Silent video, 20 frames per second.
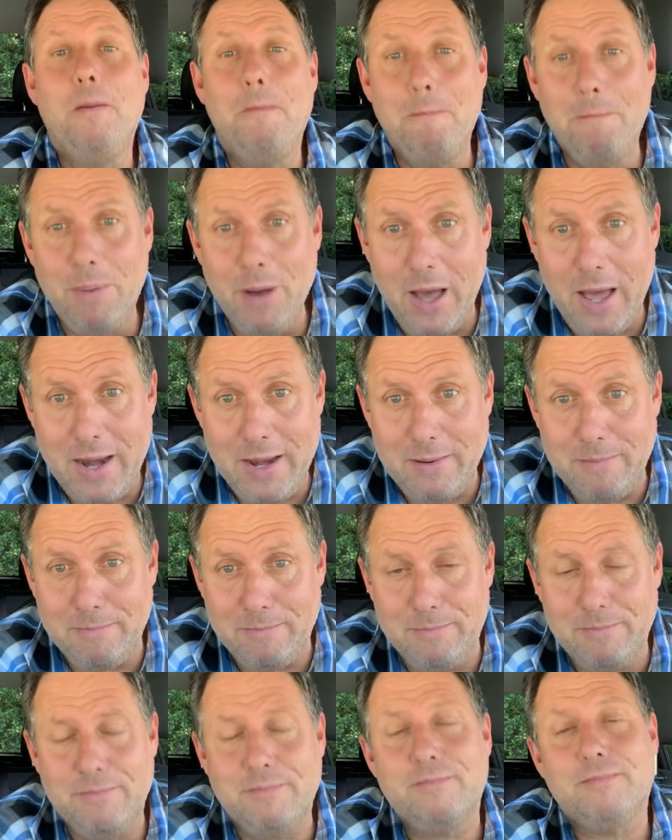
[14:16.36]
But
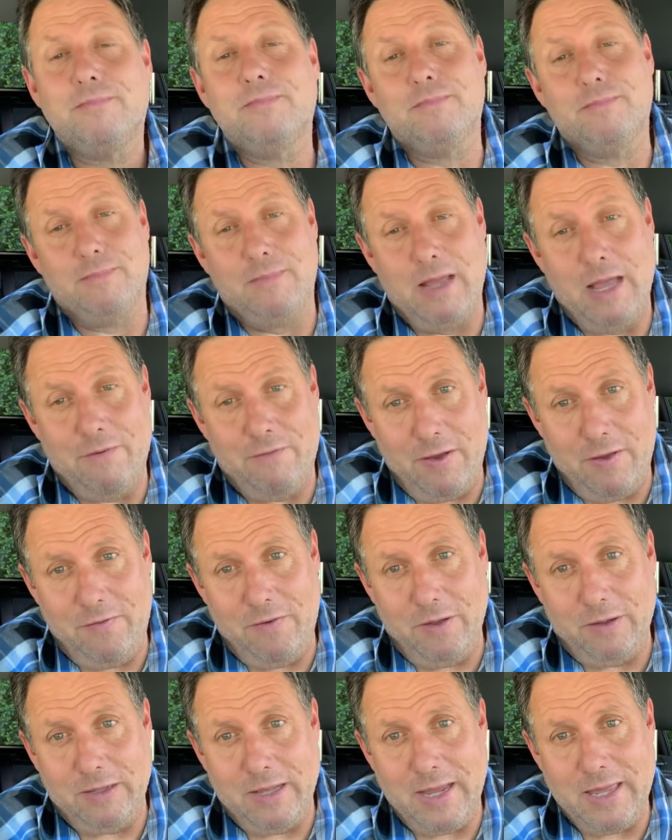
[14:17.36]
have I
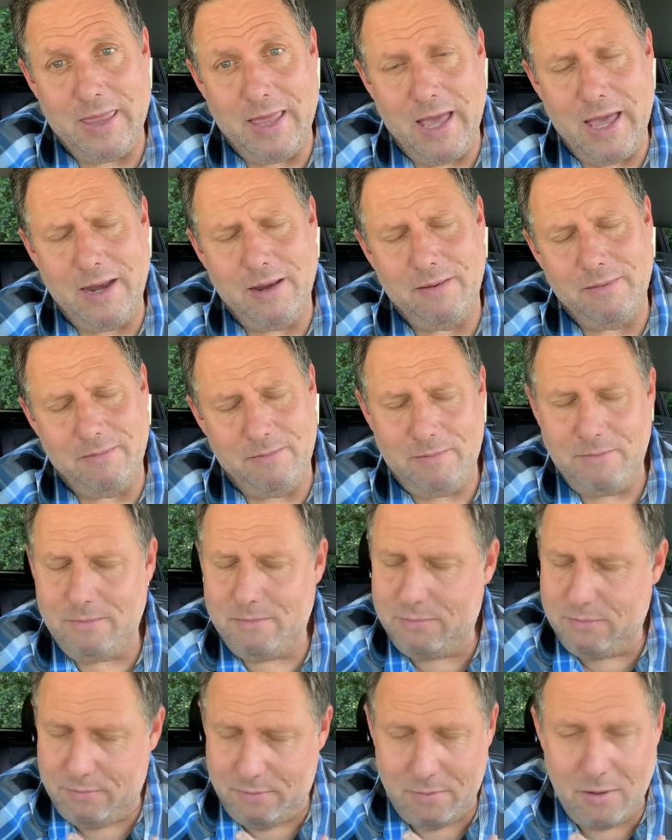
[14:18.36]
felt like that?
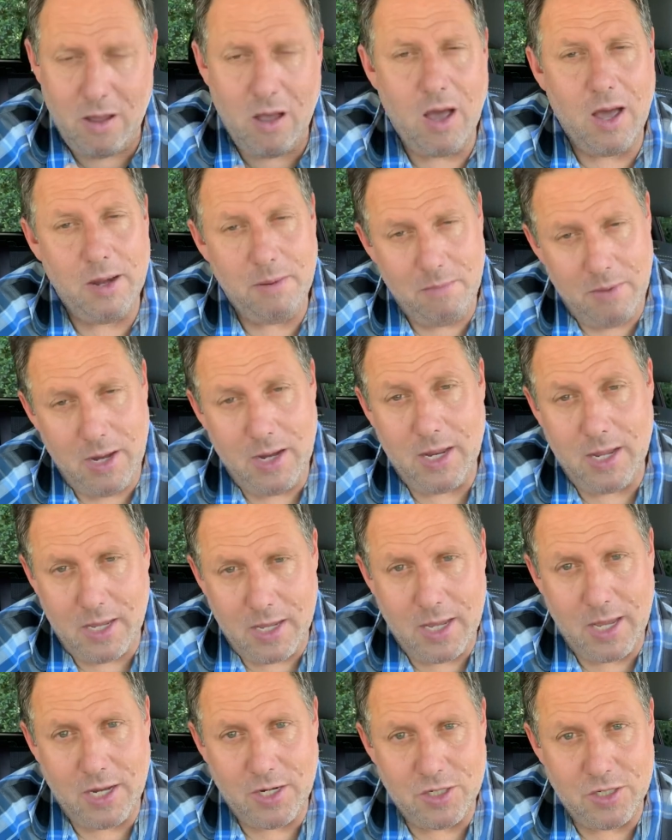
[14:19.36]
On many
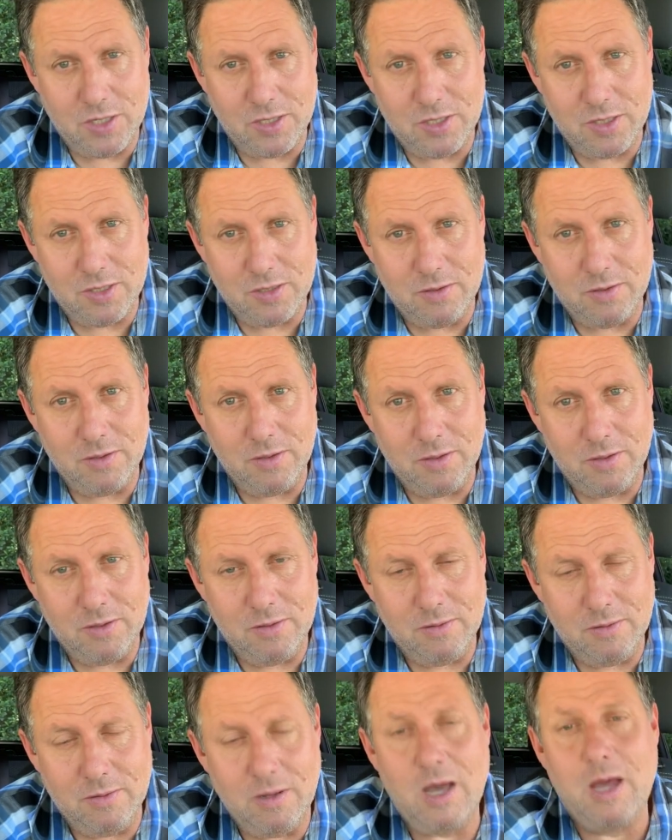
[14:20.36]
occasions.
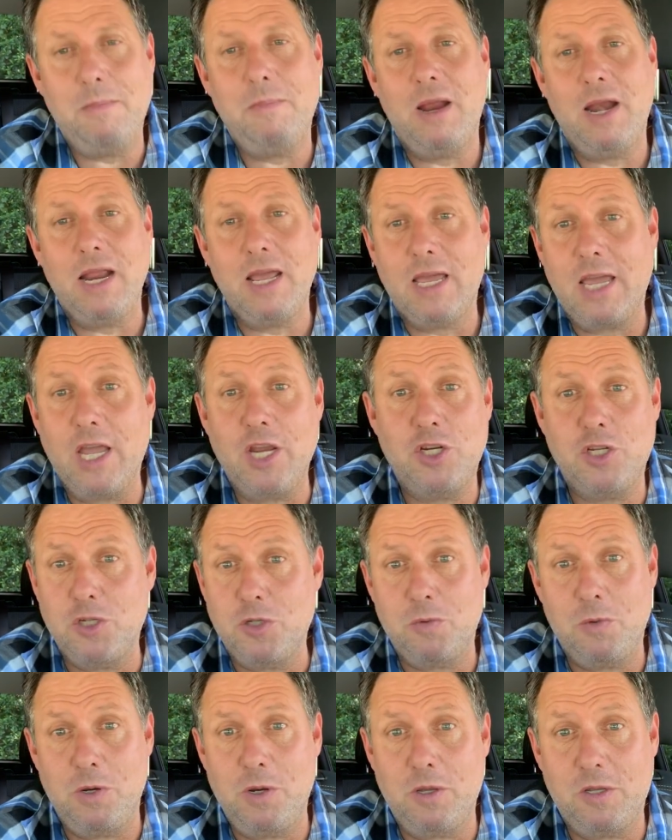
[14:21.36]
On many
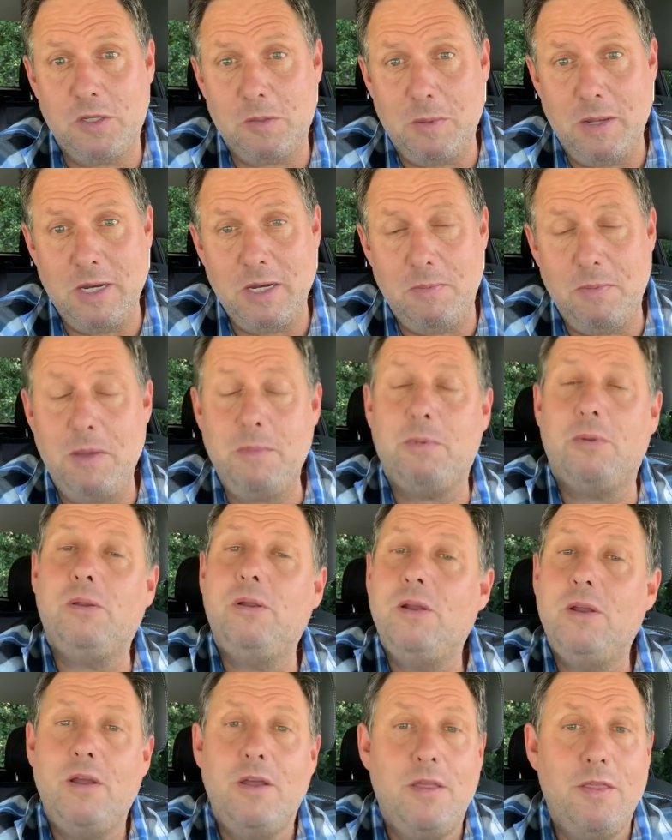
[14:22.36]
occasions when you explain to
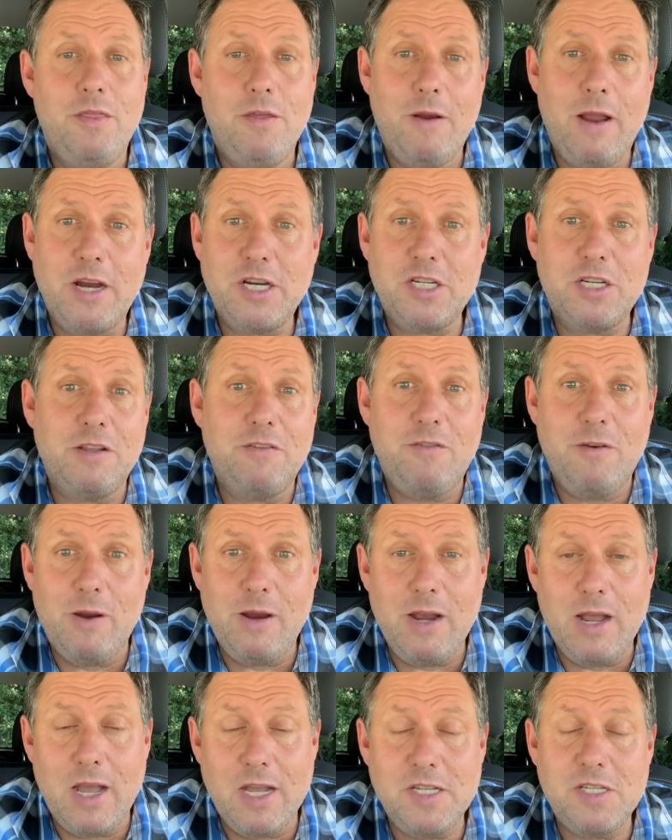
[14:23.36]
people, they're actually
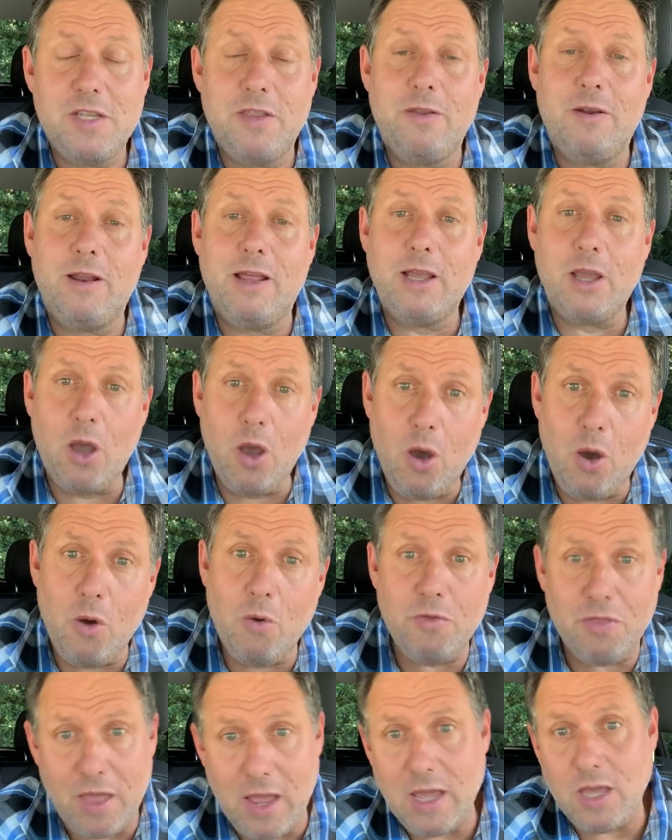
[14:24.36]
very nice. And they're like,
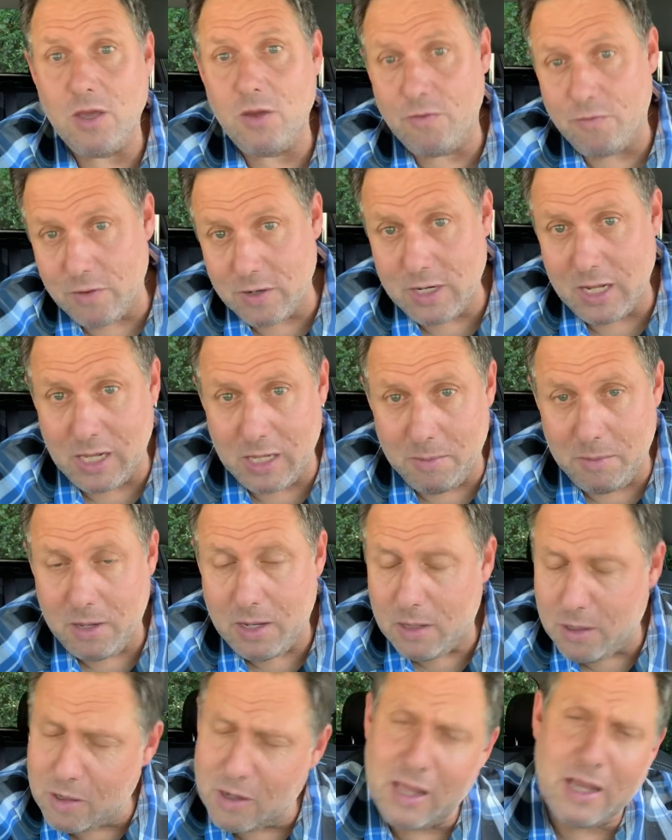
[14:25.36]
oh, thank you for telling
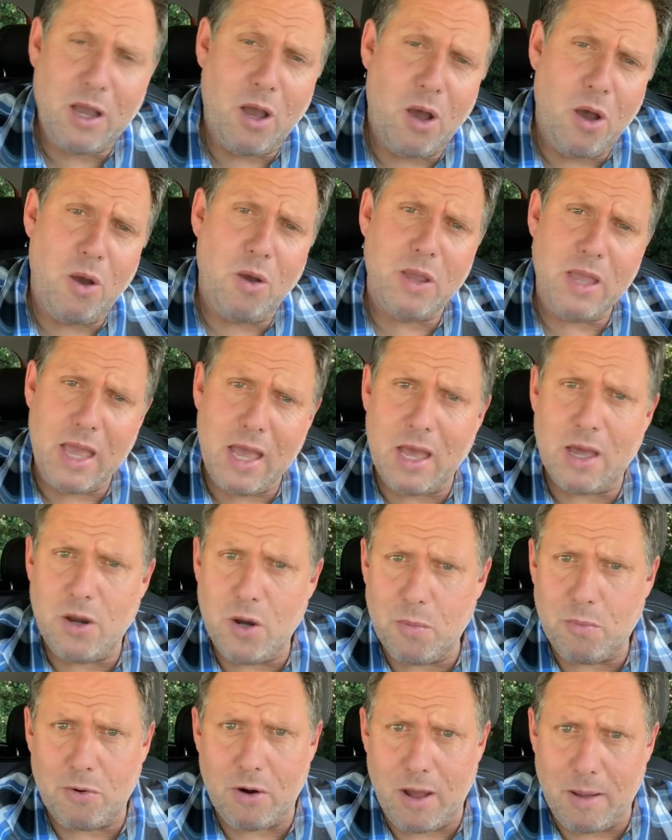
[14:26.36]
me. And you're like, oh, yeah,
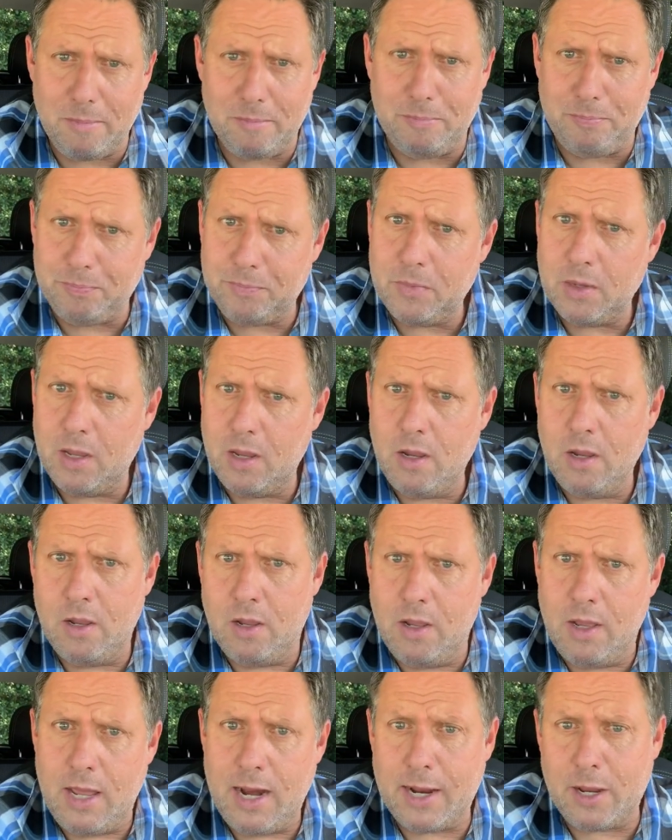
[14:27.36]
no problem.
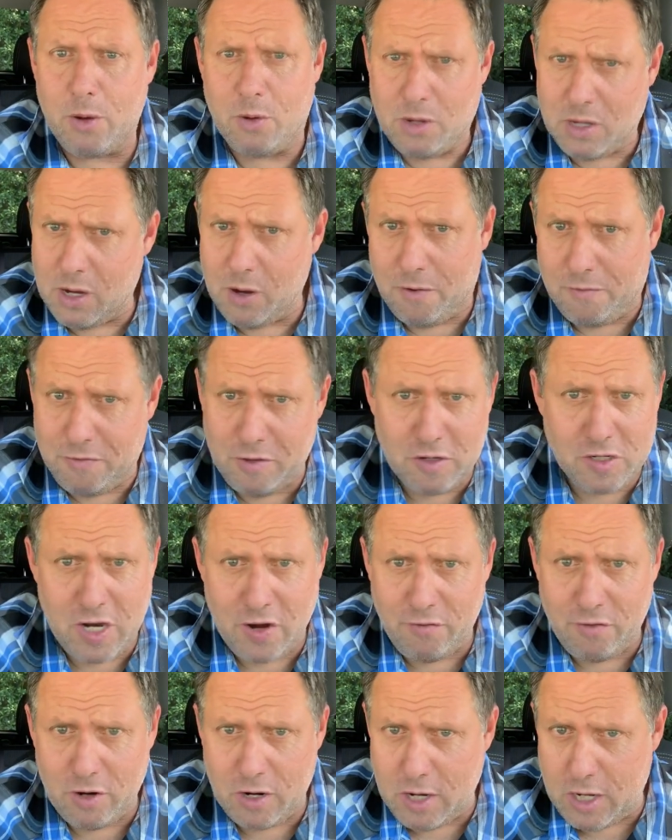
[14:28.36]
And I go, if there's
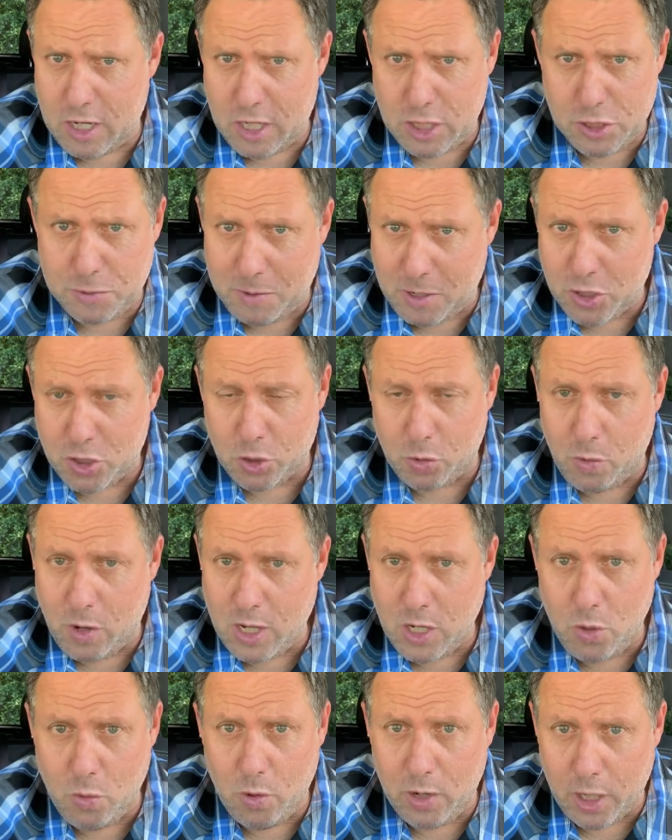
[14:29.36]
ever a special way
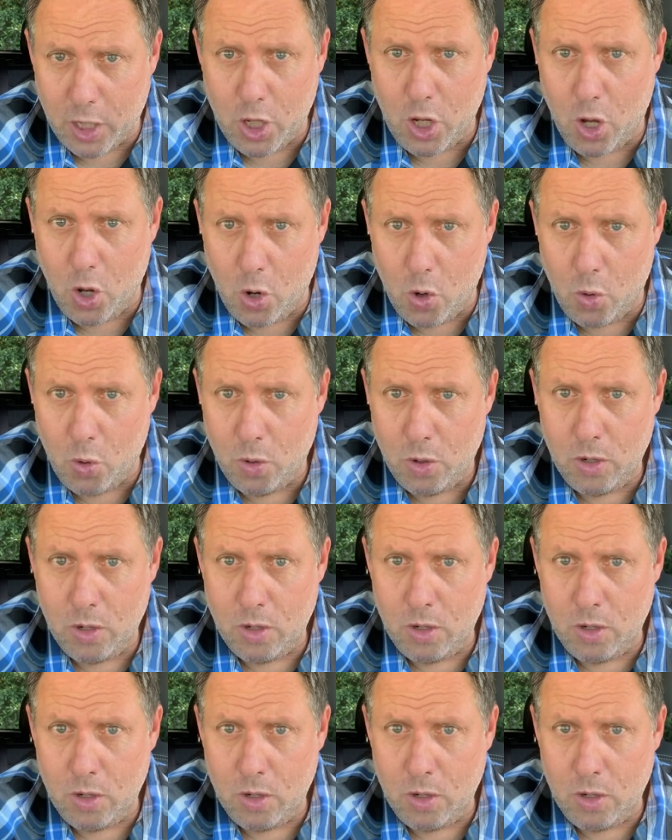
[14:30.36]
you want to go,